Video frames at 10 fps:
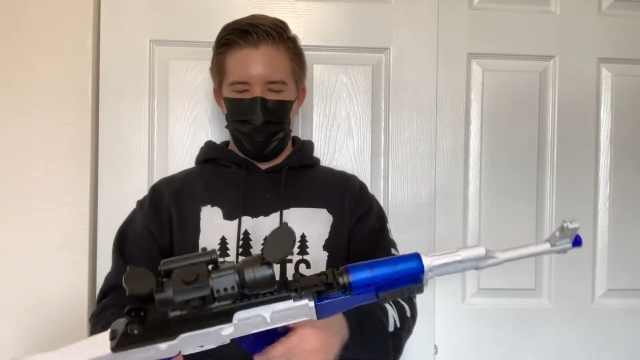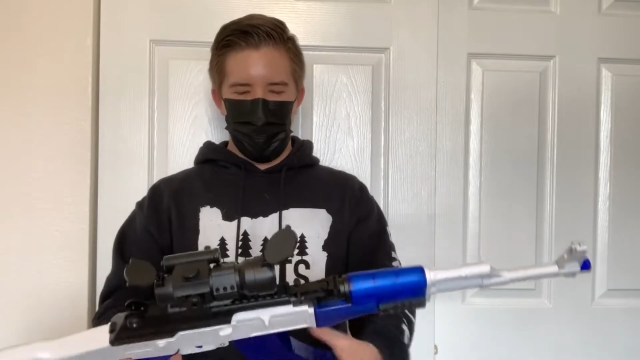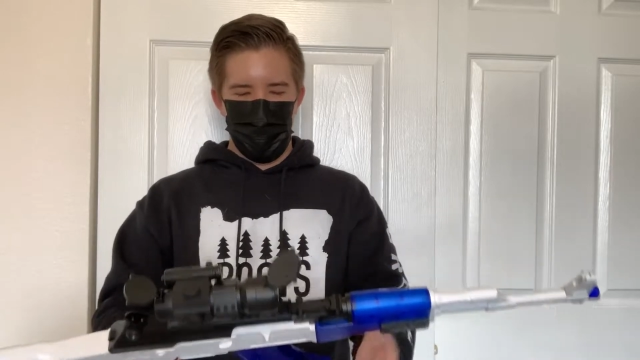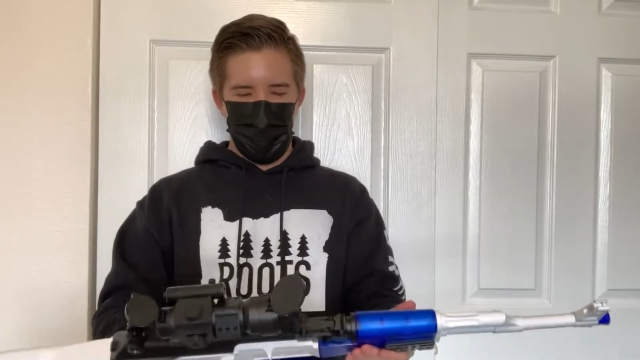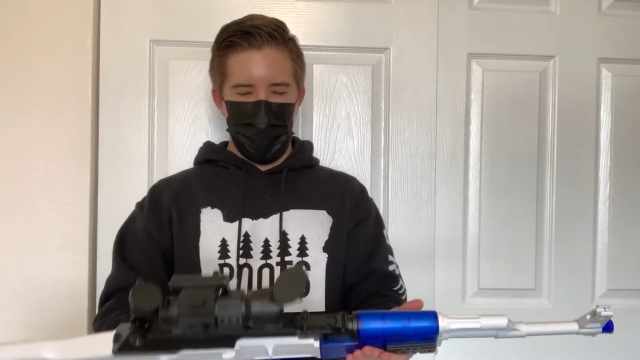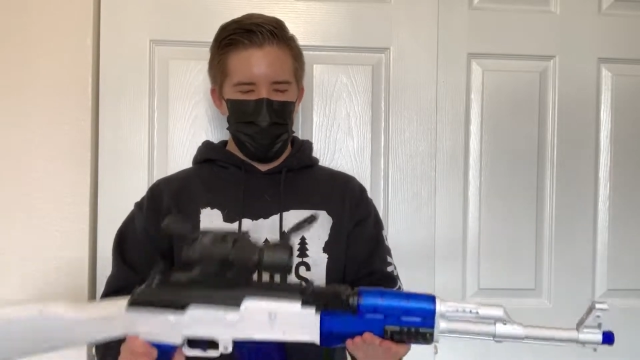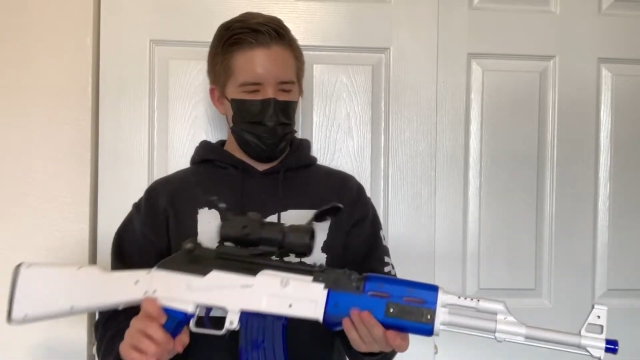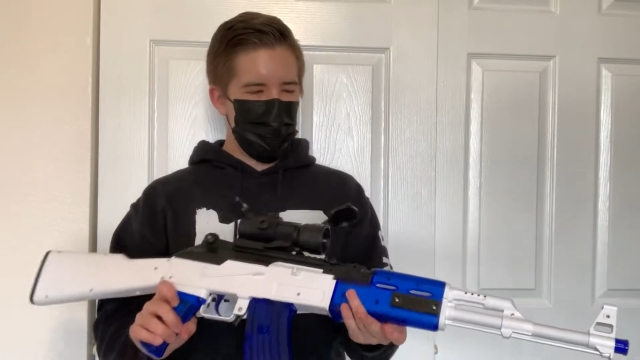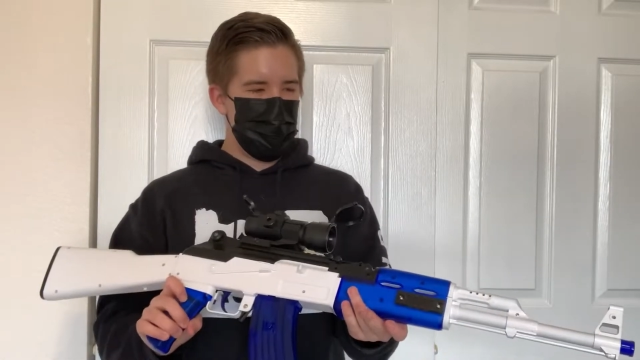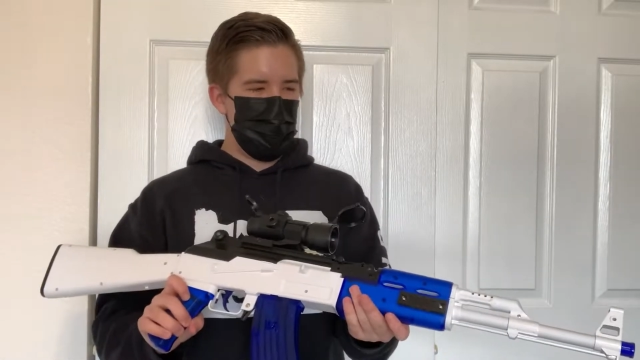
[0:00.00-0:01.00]
may or
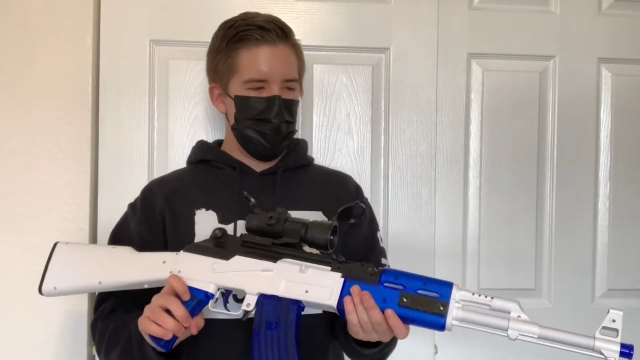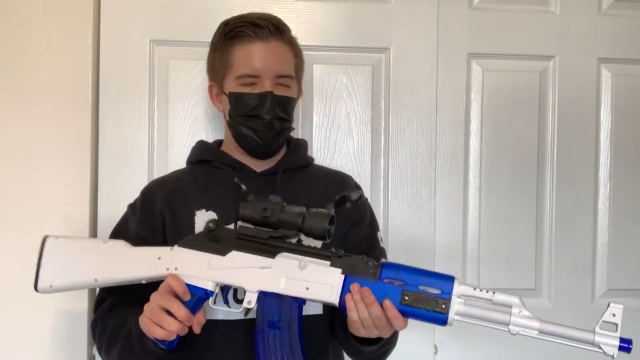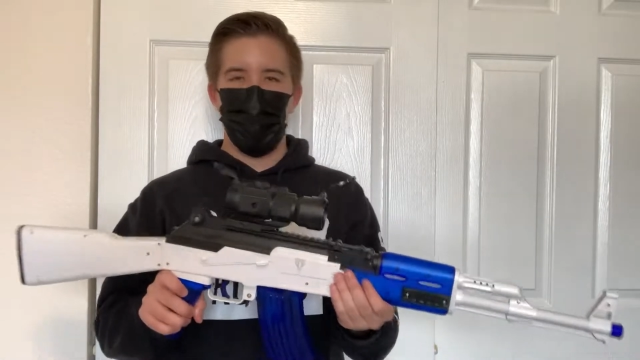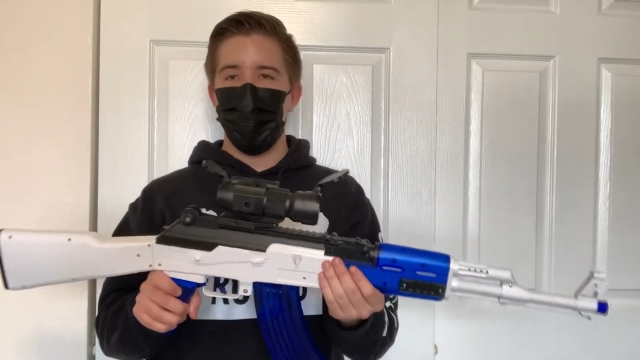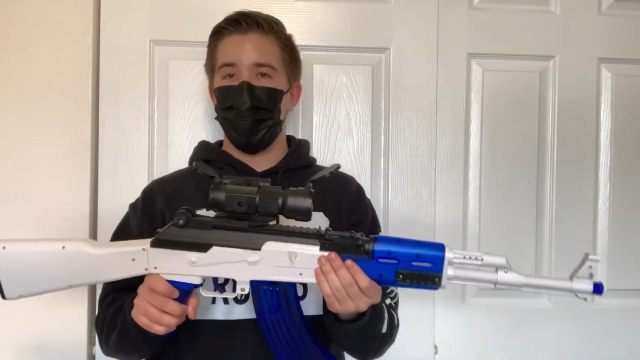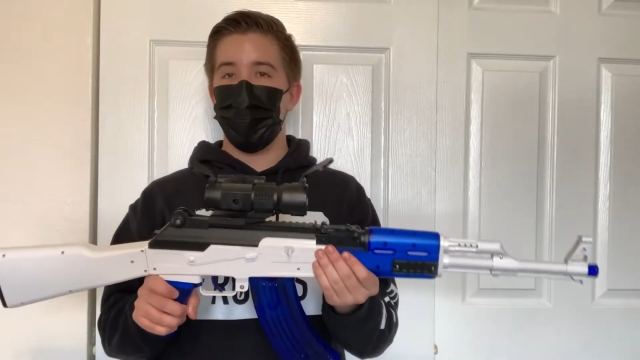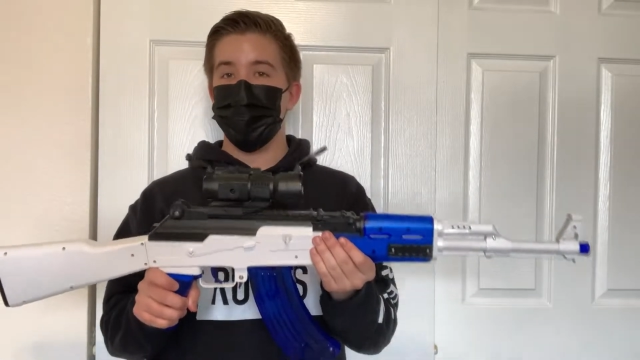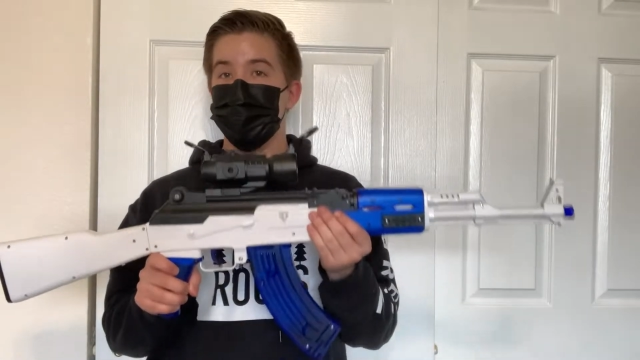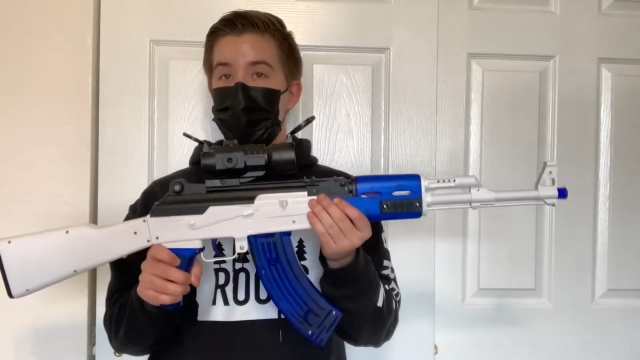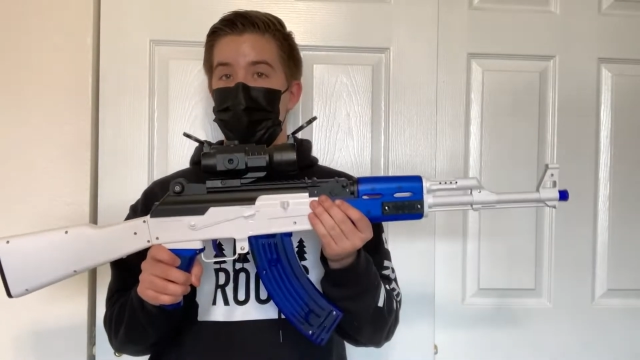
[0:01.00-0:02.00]
may not be 1-to-1
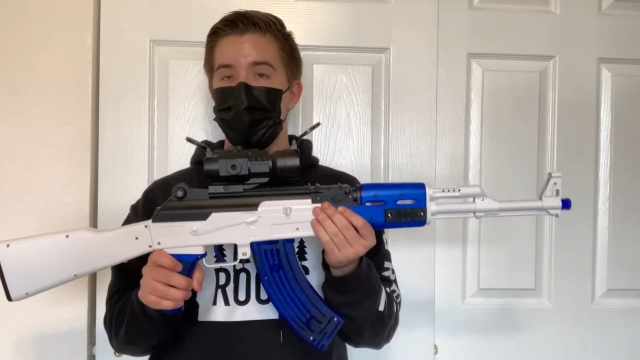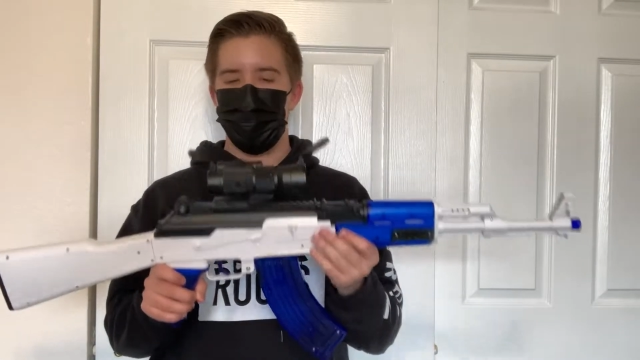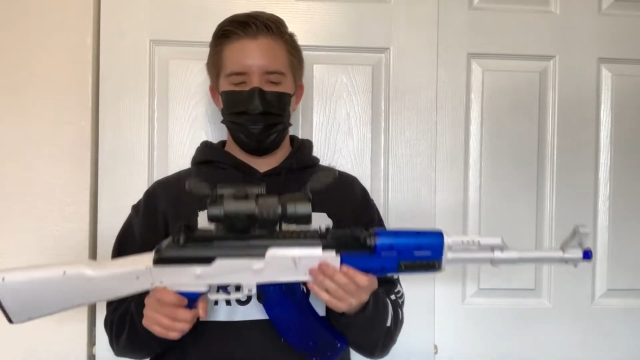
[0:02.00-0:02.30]
scale.